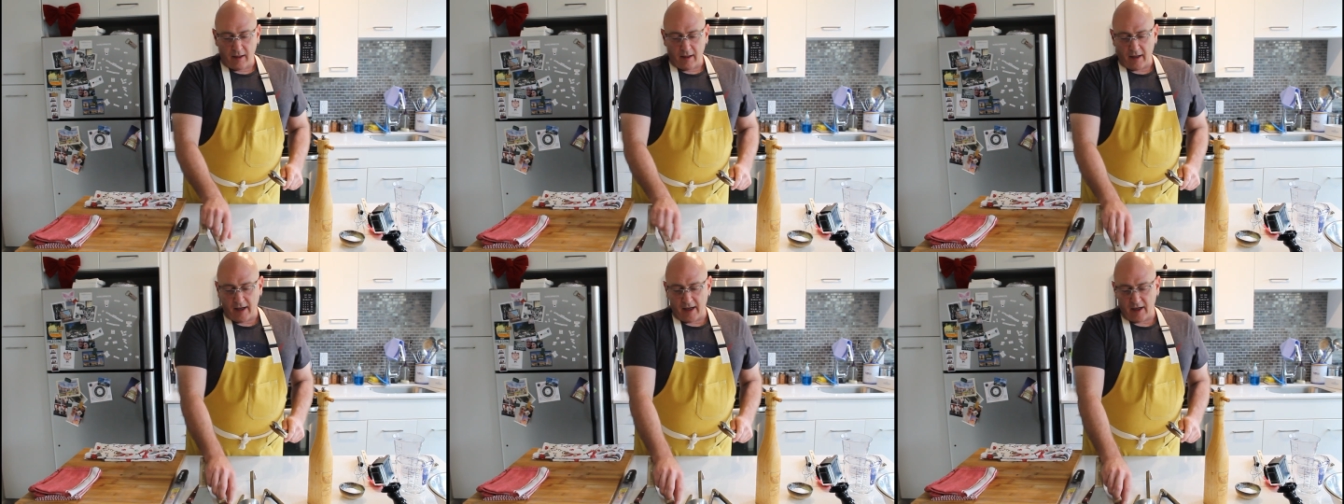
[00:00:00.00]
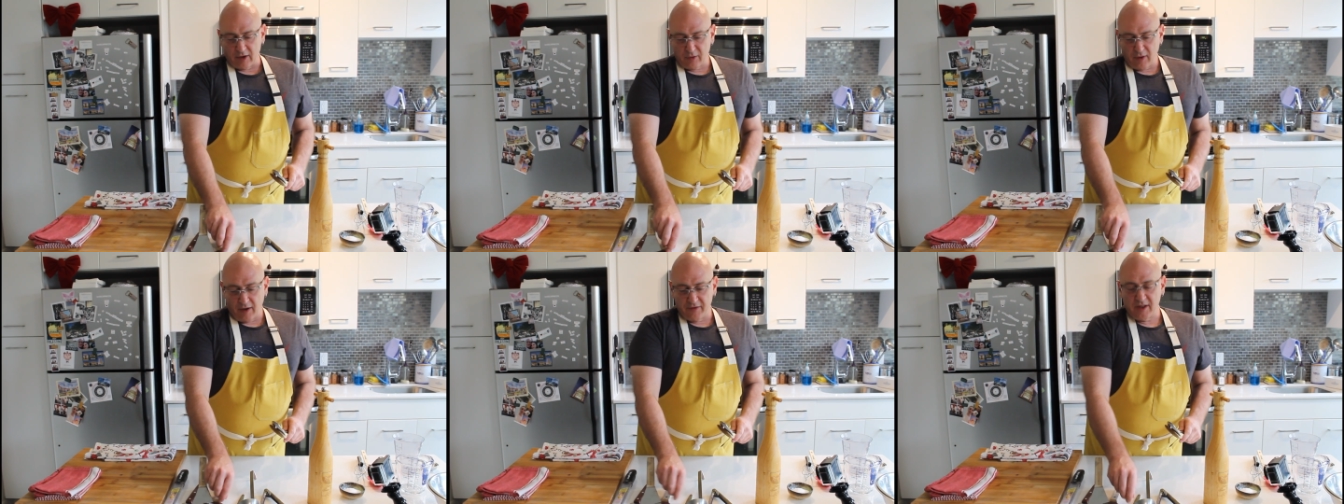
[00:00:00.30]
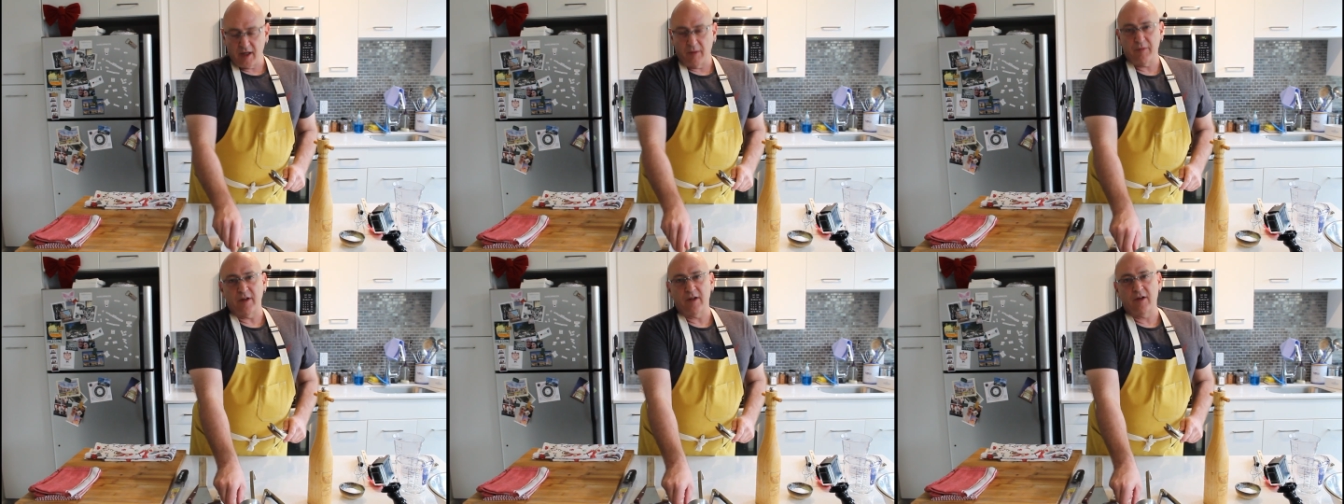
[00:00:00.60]
I also have
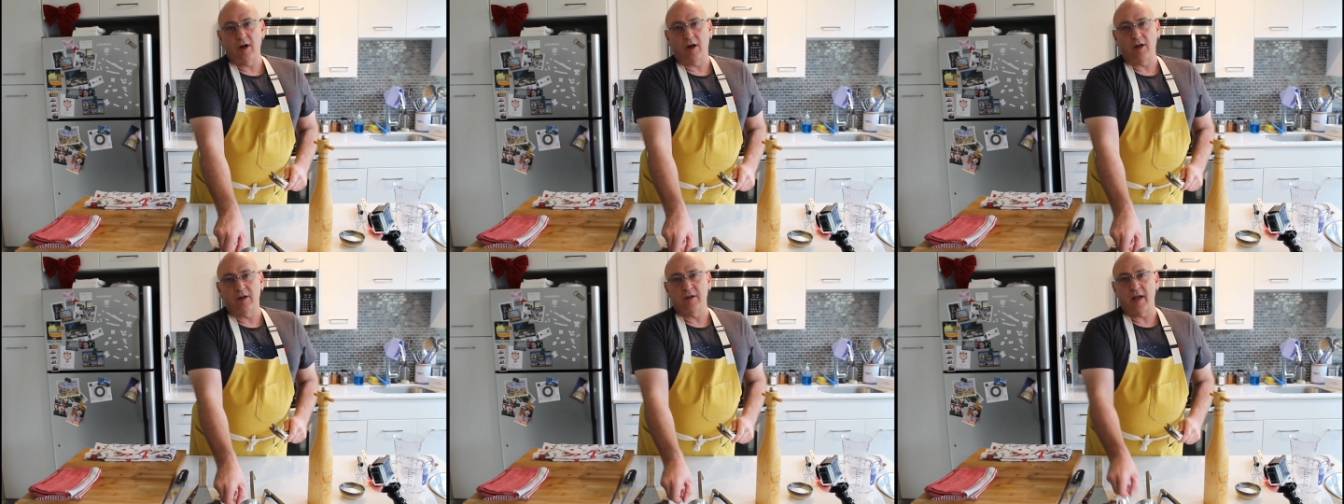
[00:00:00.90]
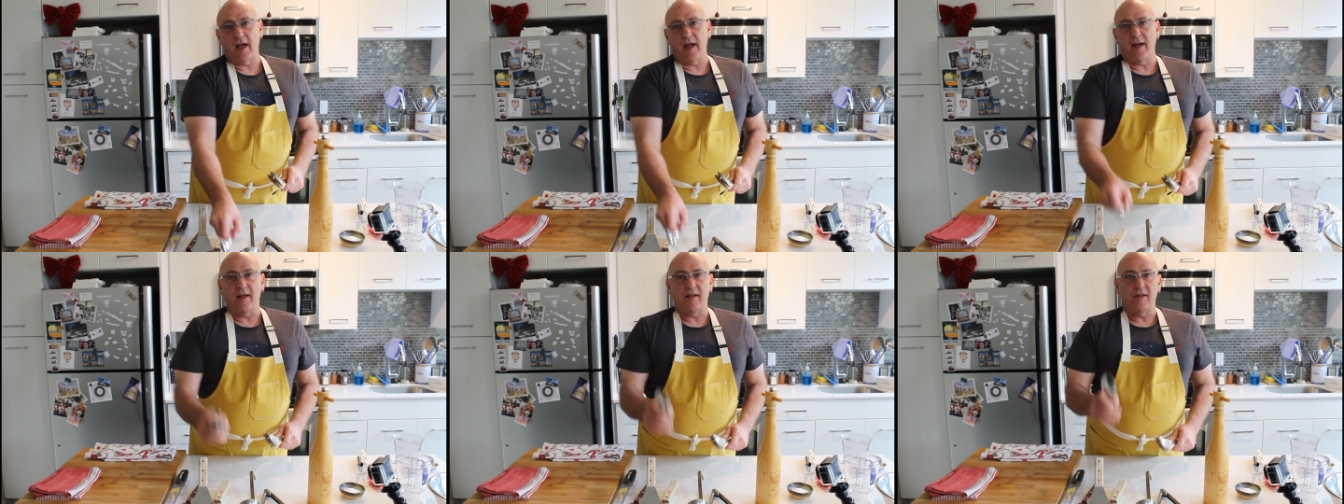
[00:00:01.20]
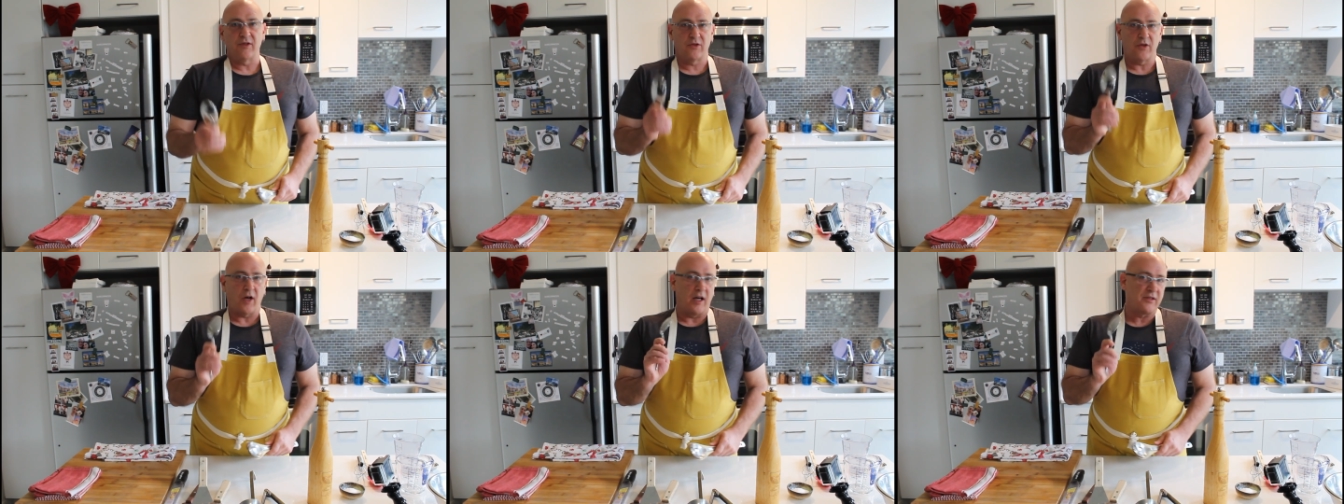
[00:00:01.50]
something called a
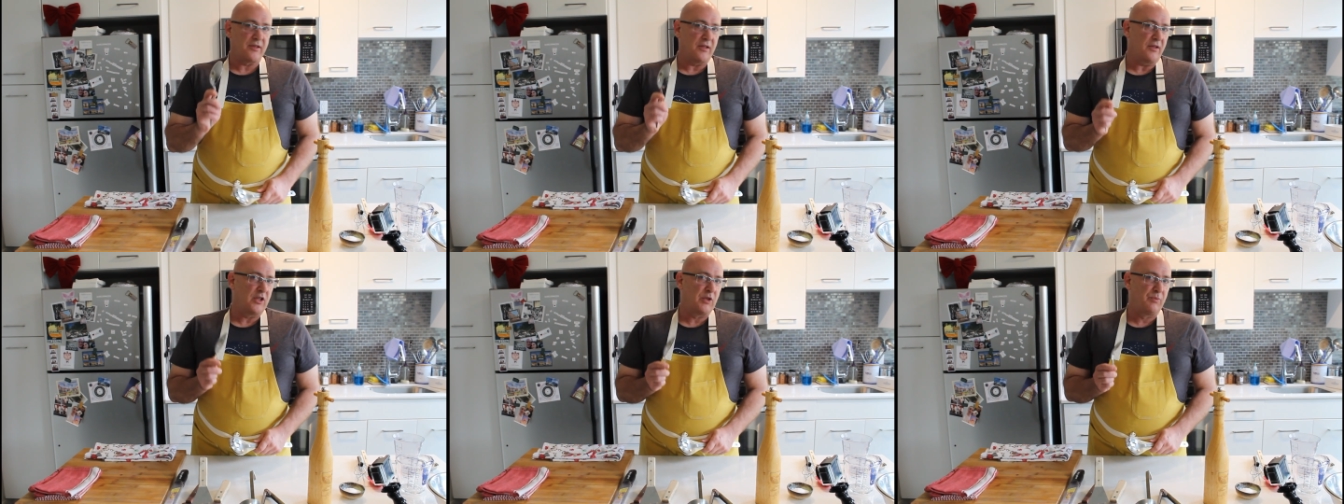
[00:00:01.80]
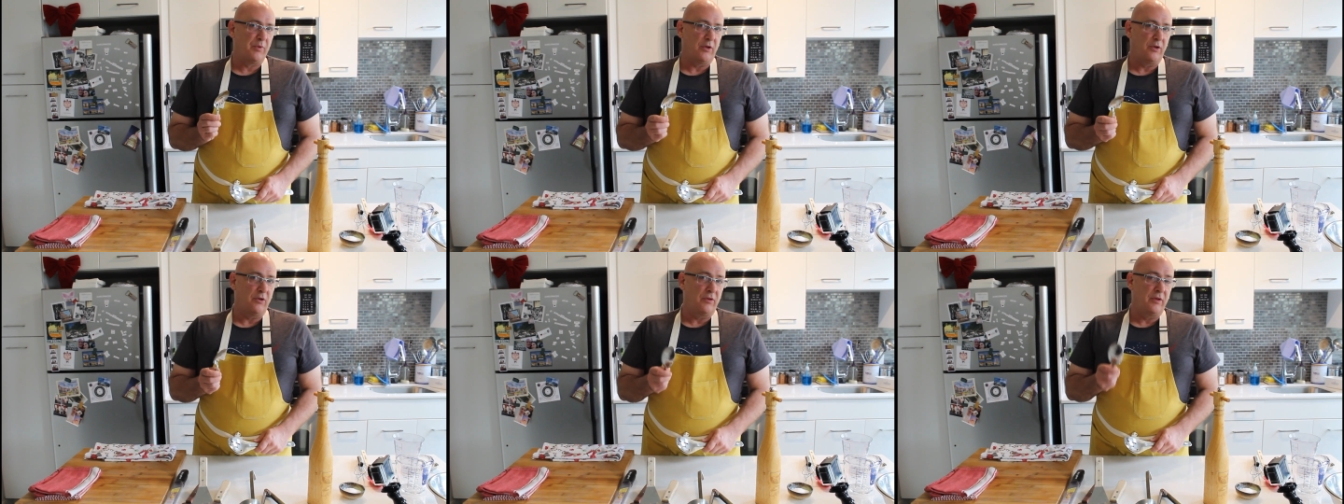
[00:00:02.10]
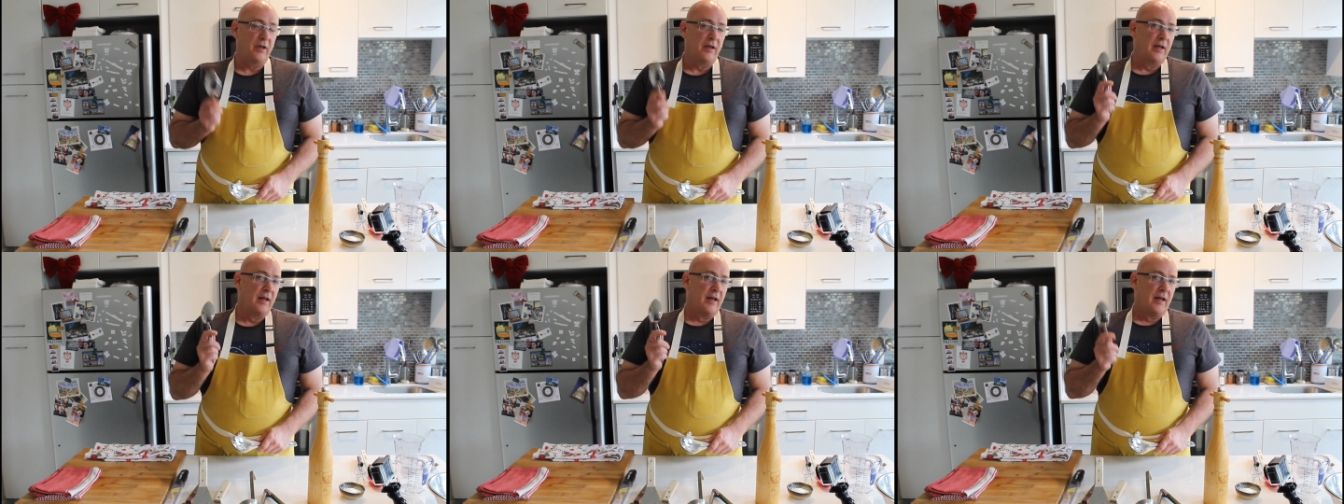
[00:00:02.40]
saucing
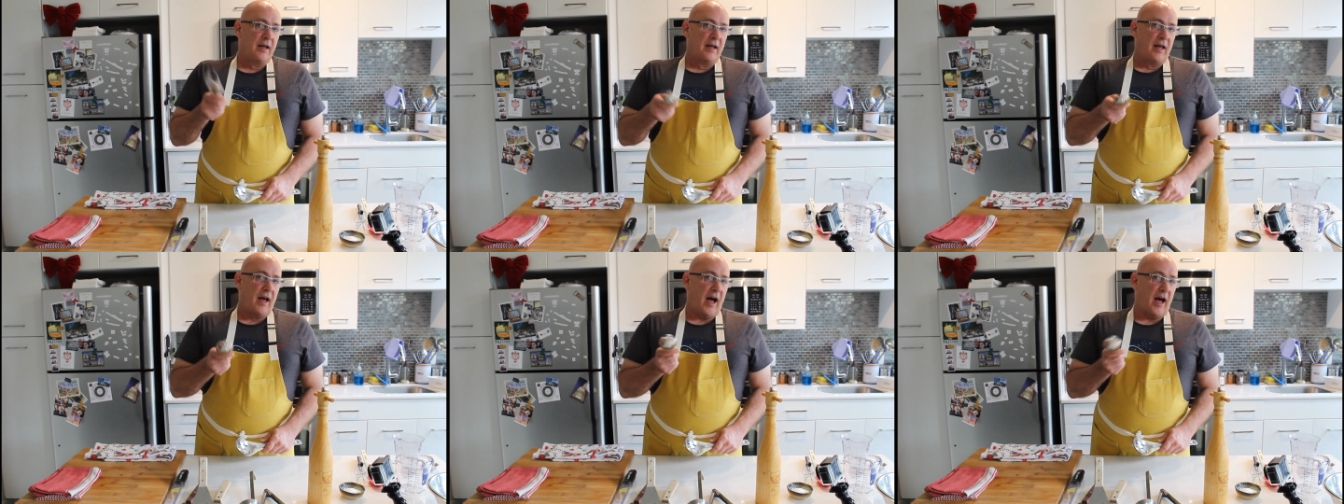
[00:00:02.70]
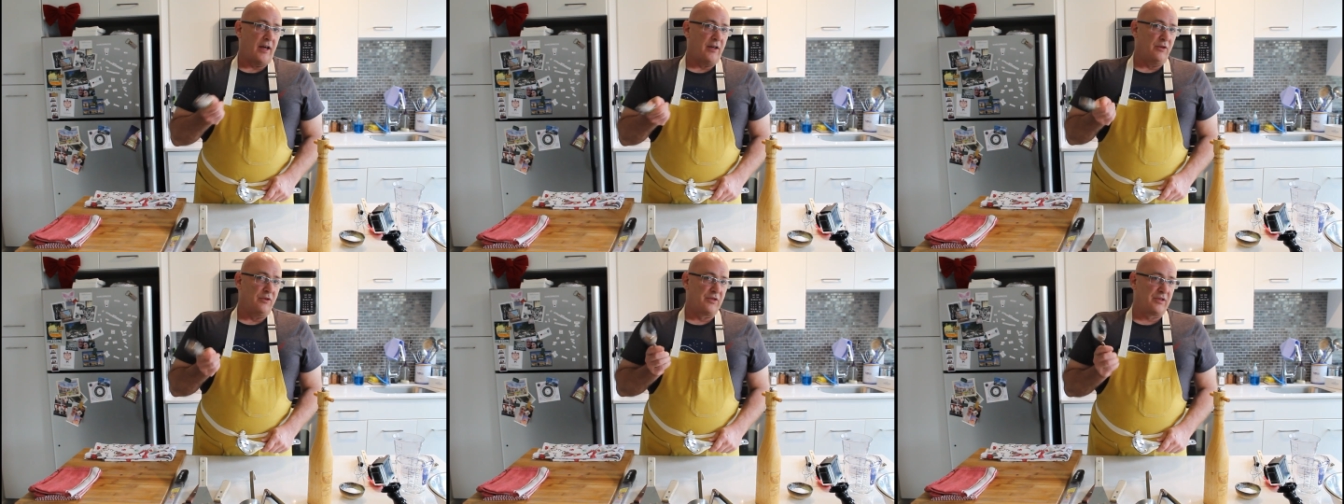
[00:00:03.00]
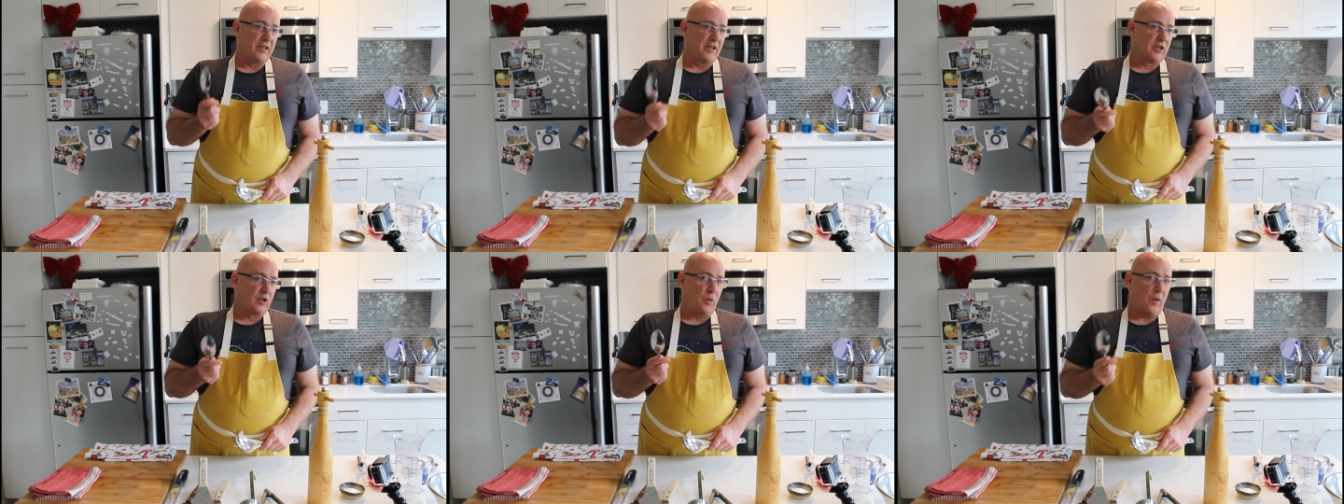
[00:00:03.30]
spoon. I use
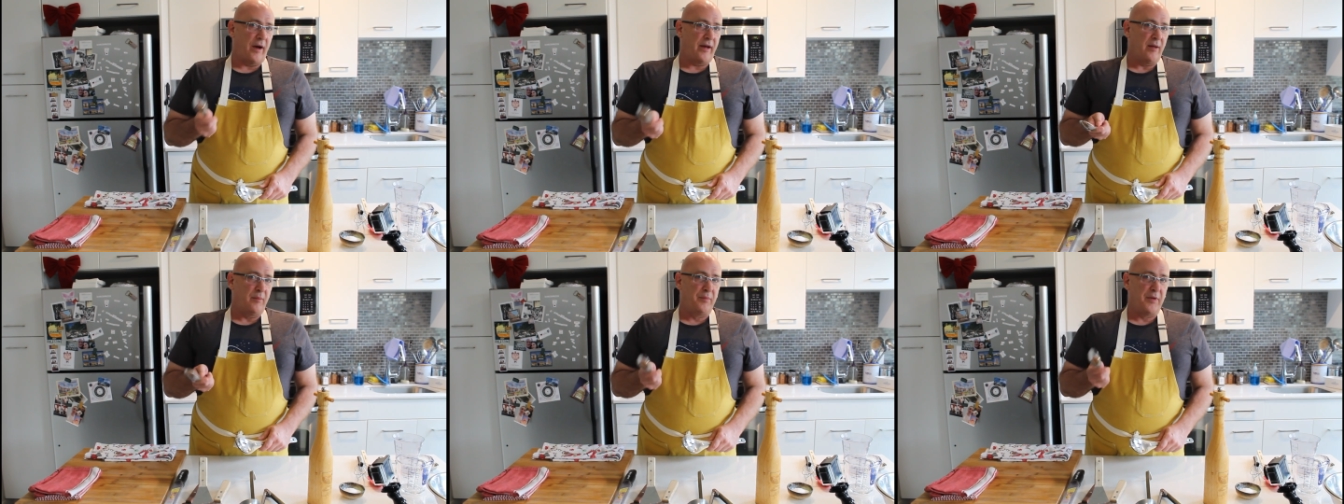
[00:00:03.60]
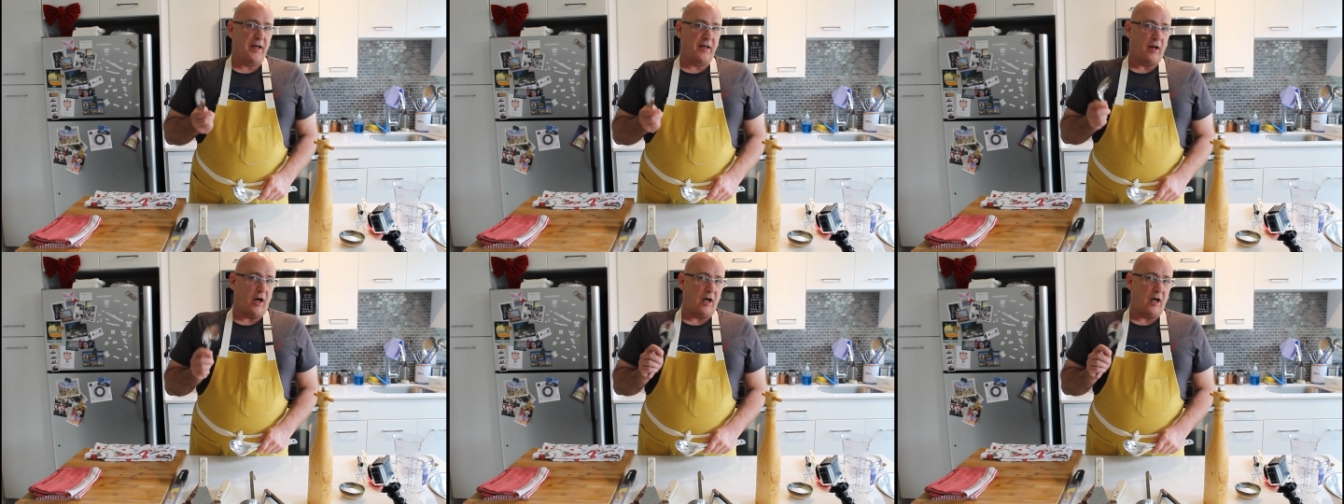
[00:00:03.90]
this quite a bit